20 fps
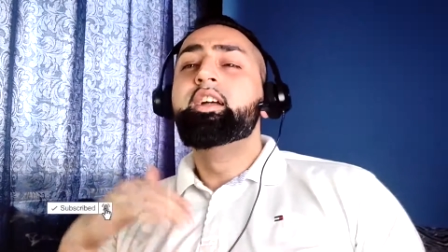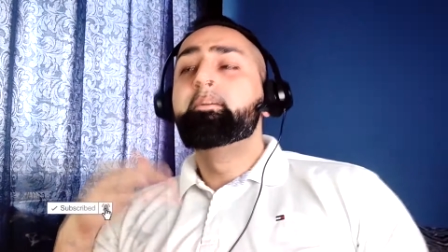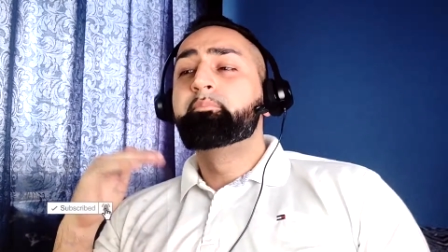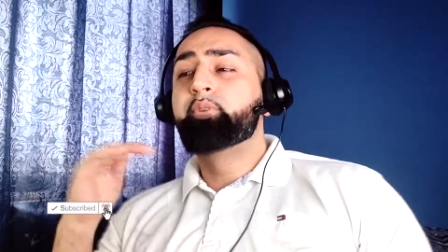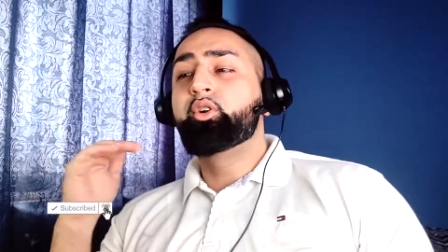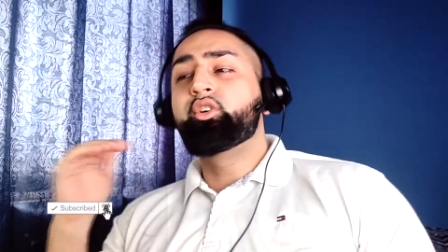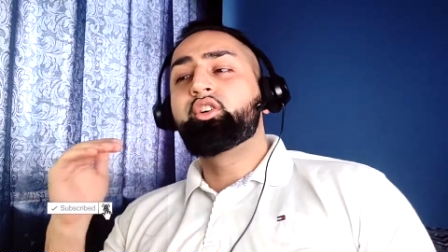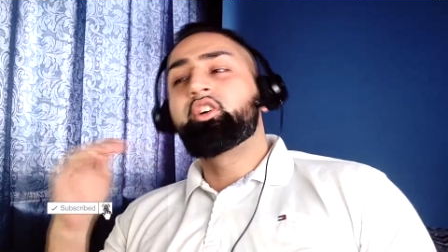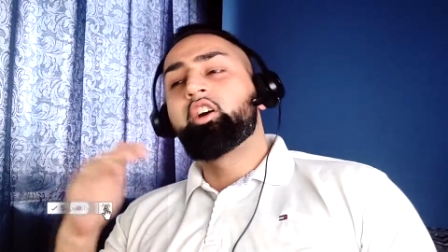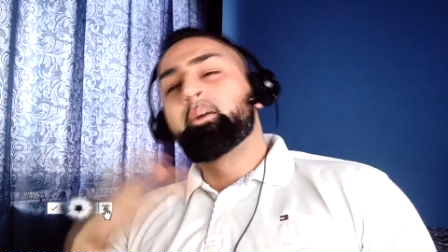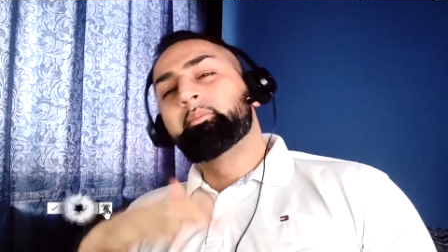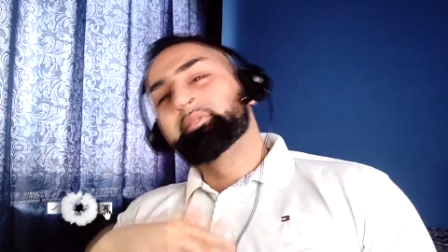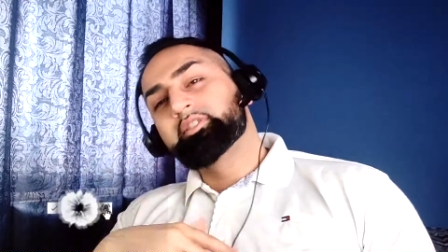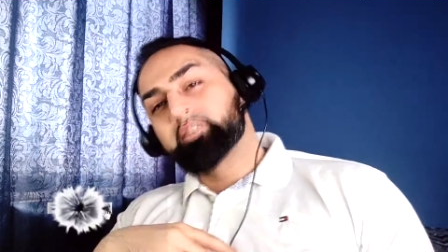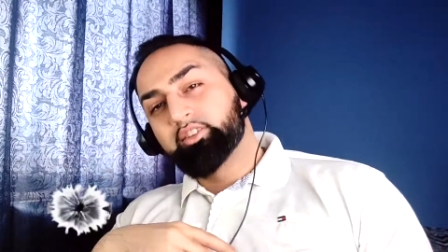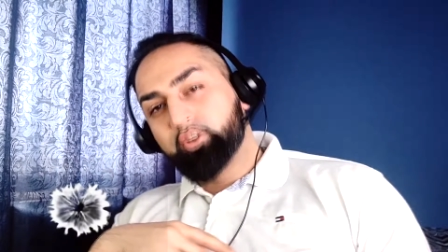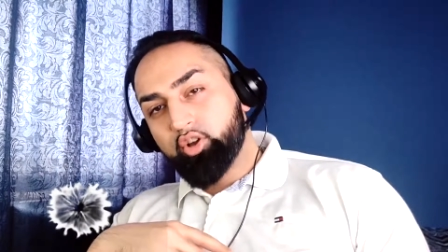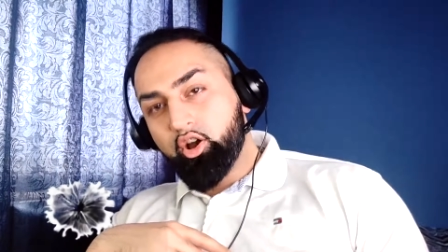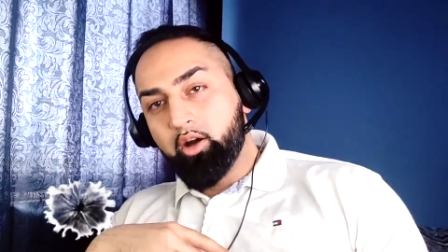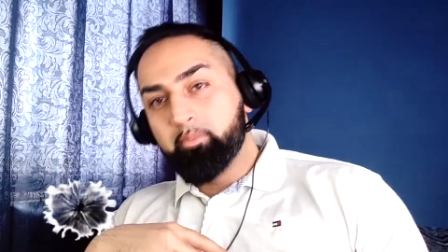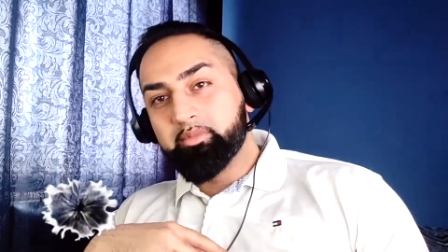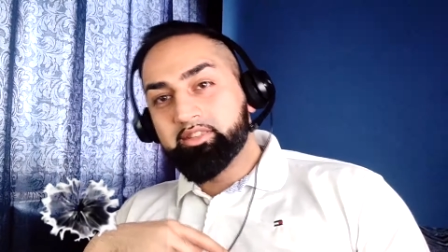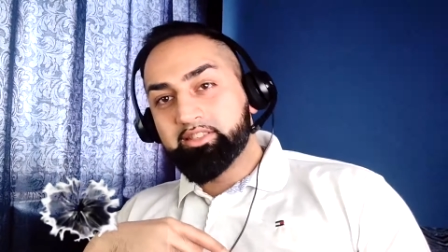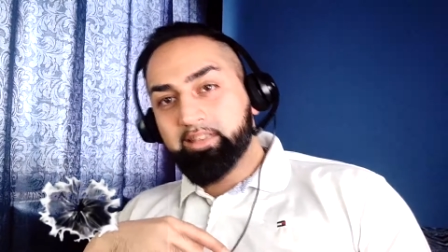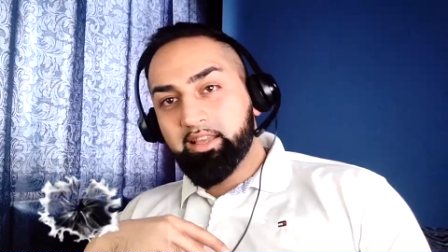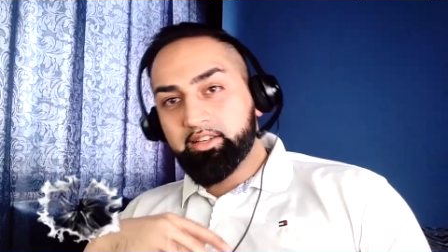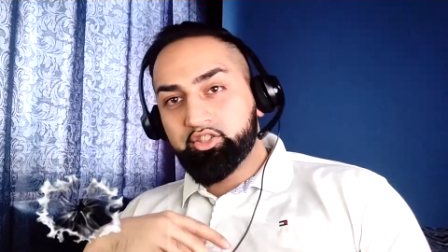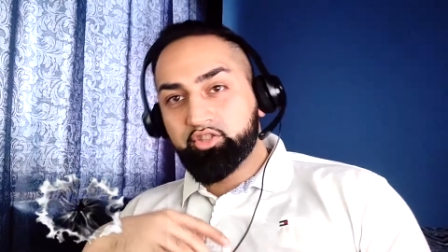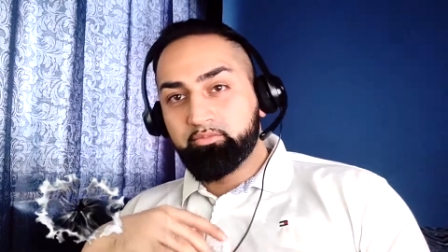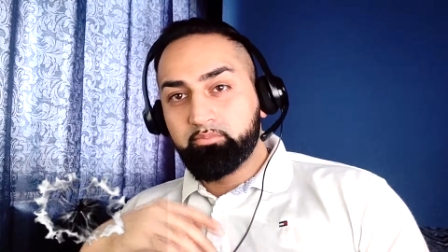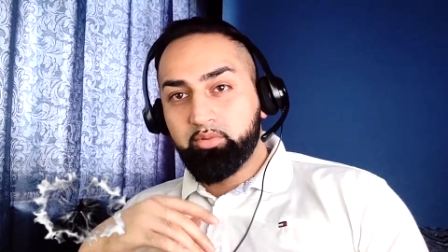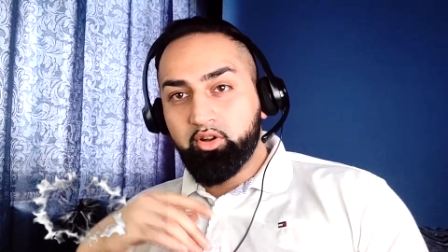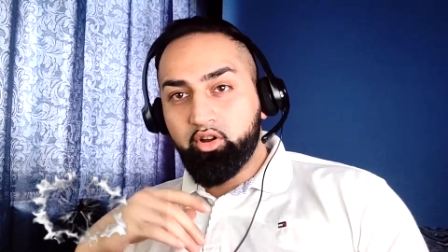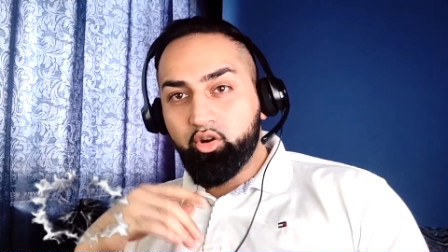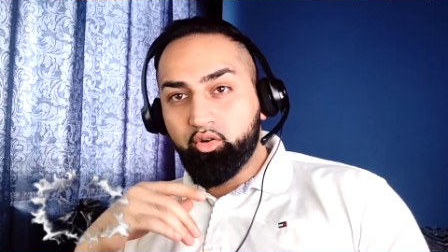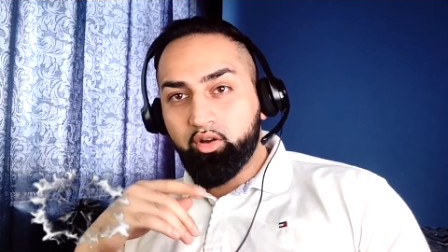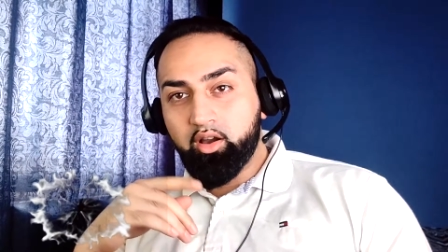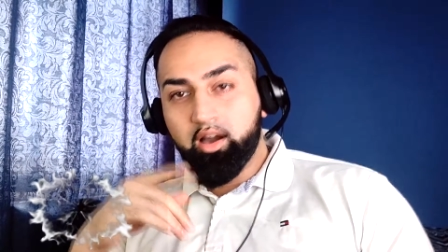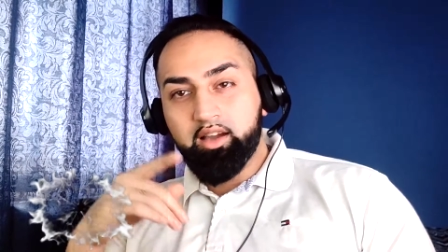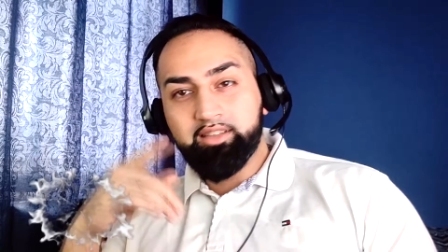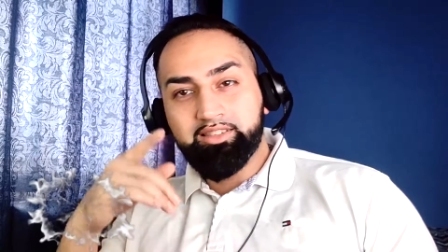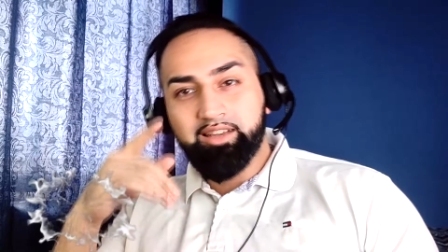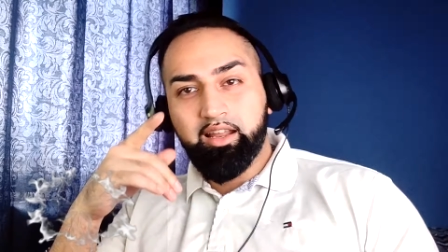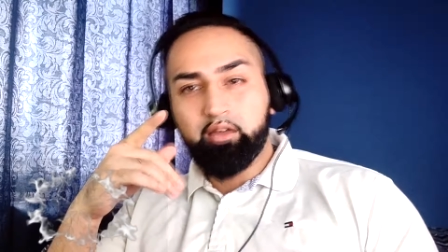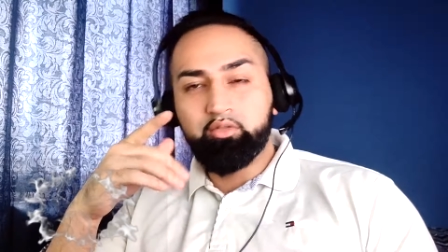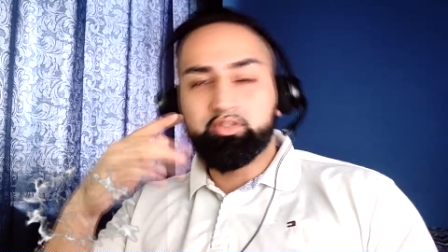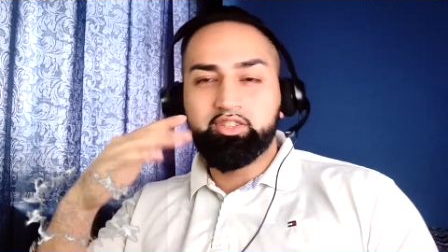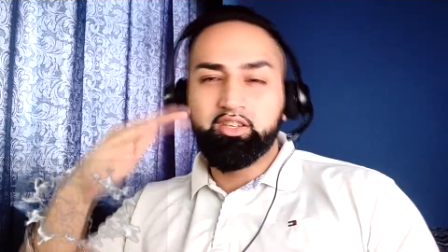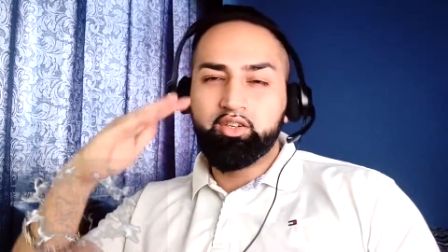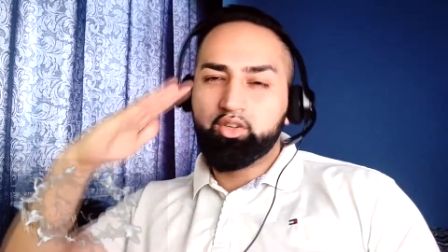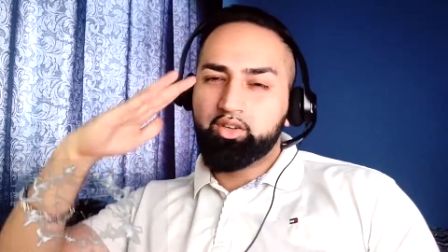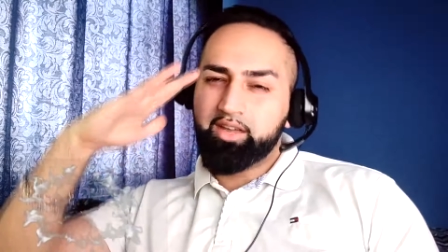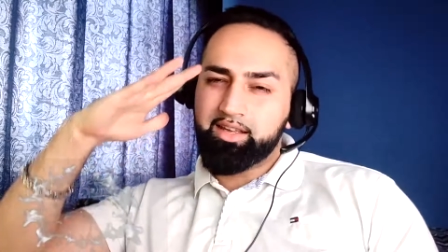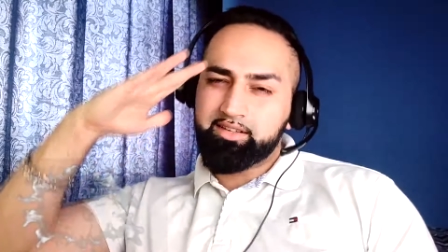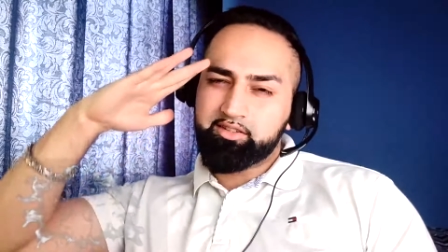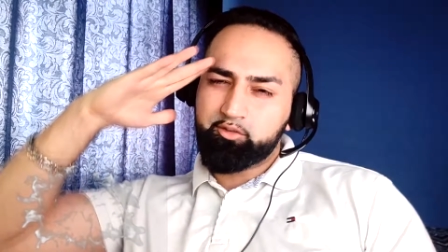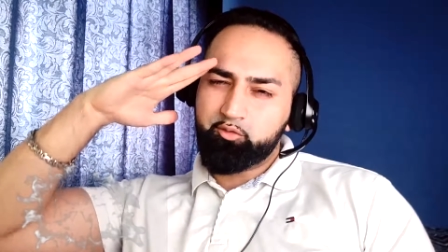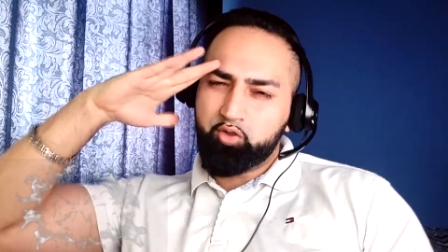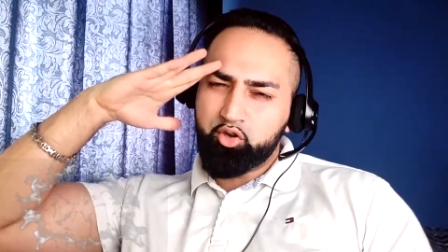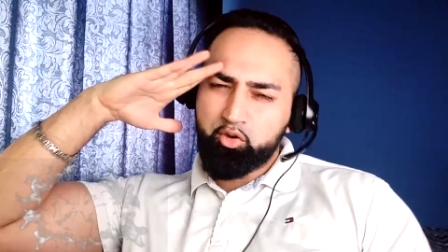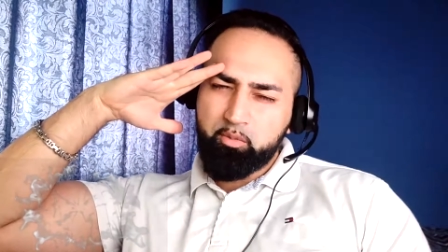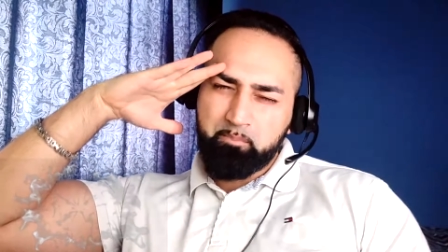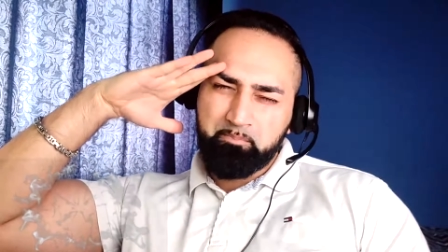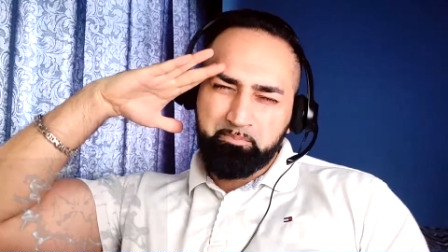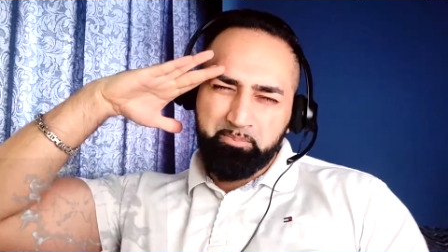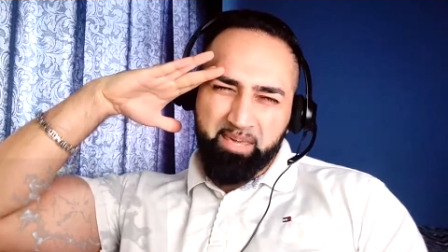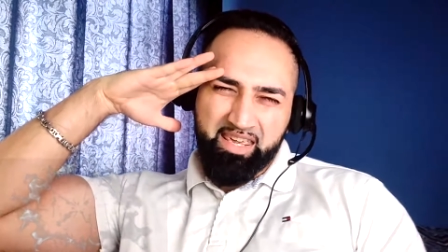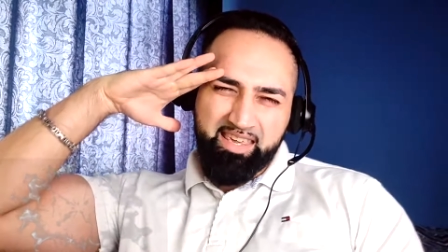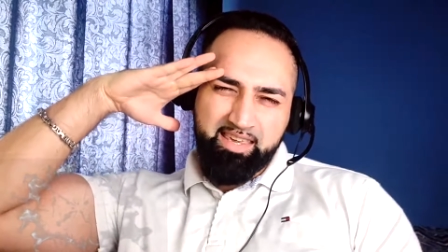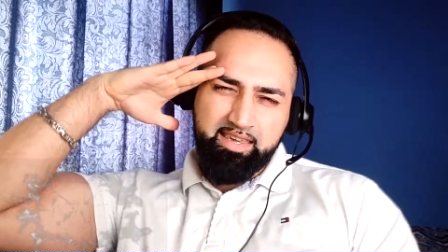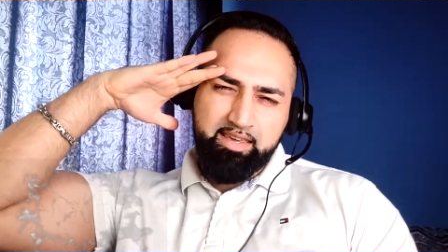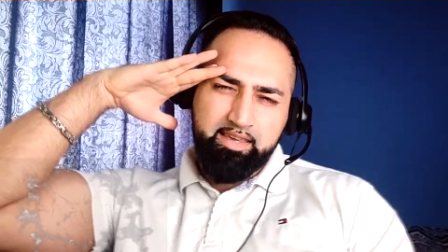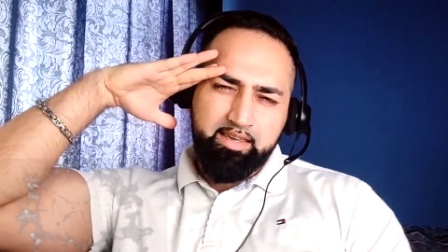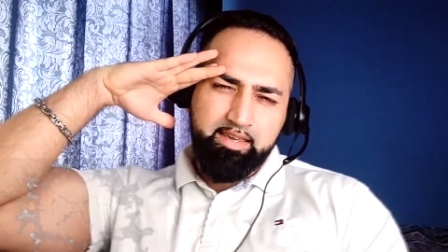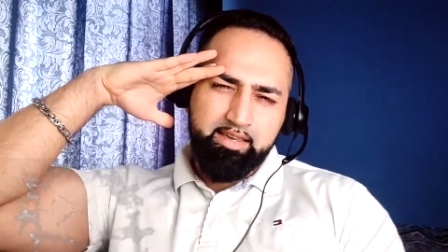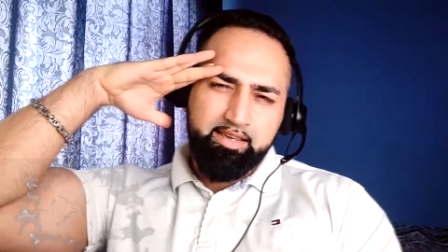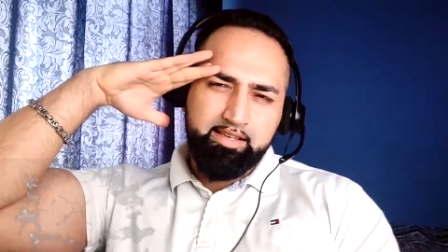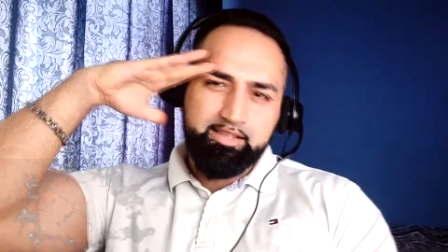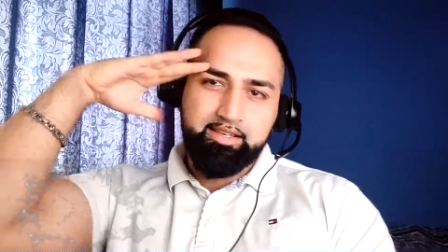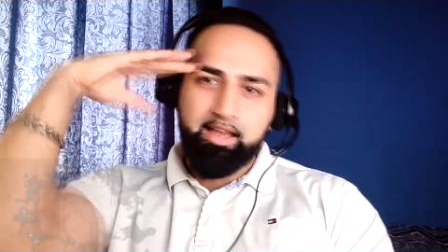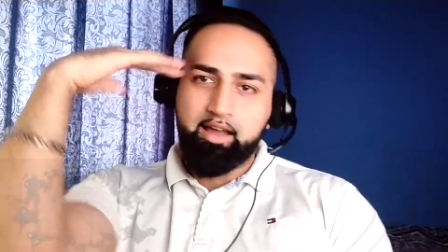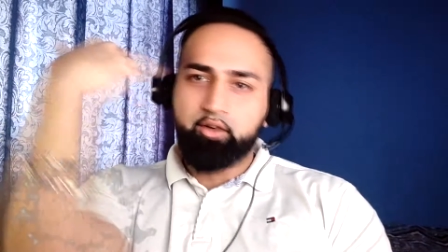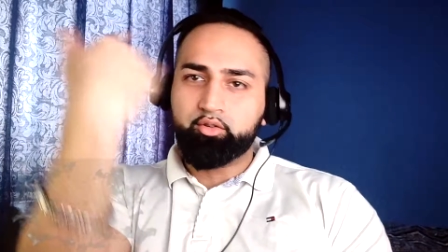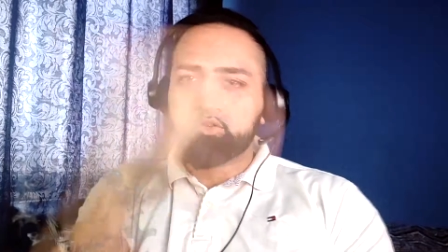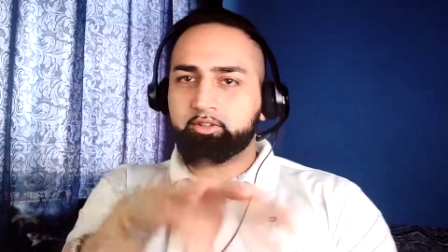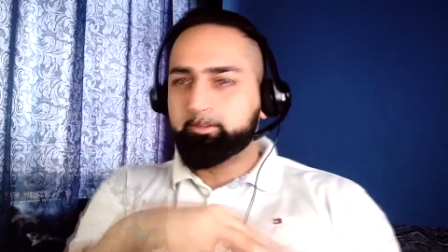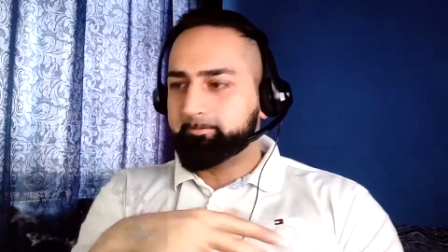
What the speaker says: Put your comments in the comment section below, guys, and I will see you in the next video. Peace out.